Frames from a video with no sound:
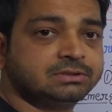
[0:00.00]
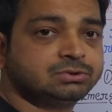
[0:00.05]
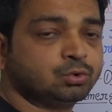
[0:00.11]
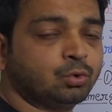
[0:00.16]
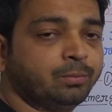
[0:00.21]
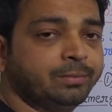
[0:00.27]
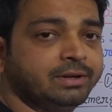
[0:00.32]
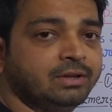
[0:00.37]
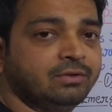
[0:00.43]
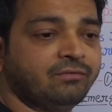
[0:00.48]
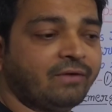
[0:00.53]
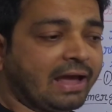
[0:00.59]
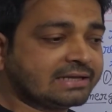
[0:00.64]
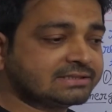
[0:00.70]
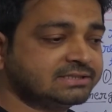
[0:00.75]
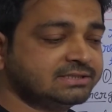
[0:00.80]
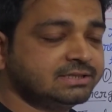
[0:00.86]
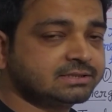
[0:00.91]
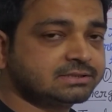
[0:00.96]
So many
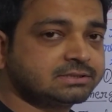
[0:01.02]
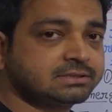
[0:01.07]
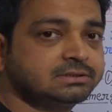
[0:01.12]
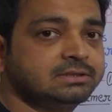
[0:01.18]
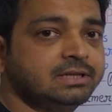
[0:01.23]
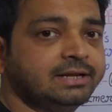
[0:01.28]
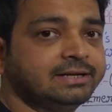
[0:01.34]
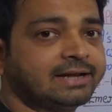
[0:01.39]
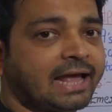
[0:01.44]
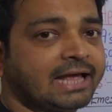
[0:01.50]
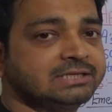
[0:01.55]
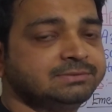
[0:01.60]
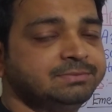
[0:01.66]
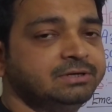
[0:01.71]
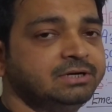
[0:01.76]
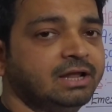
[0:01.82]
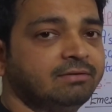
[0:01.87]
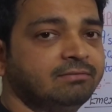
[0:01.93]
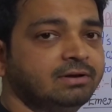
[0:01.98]
vaccinations it has
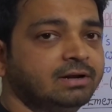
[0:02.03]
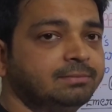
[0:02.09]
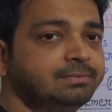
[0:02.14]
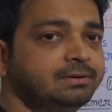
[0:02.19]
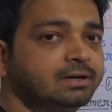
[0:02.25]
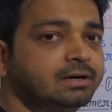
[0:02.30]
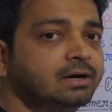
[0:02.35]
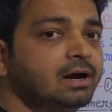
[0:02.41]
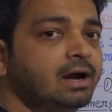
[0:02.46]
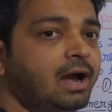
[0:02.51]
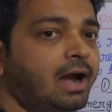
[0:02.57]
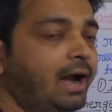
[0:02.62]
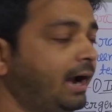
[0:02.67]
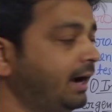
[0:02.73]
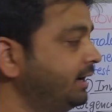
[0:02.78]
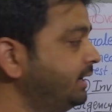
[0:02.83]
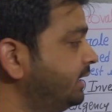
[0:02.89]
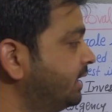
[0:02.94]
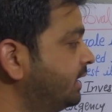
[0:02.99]
been developed,
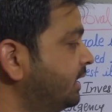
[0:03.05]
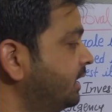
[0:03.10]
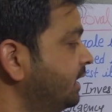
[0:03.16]
and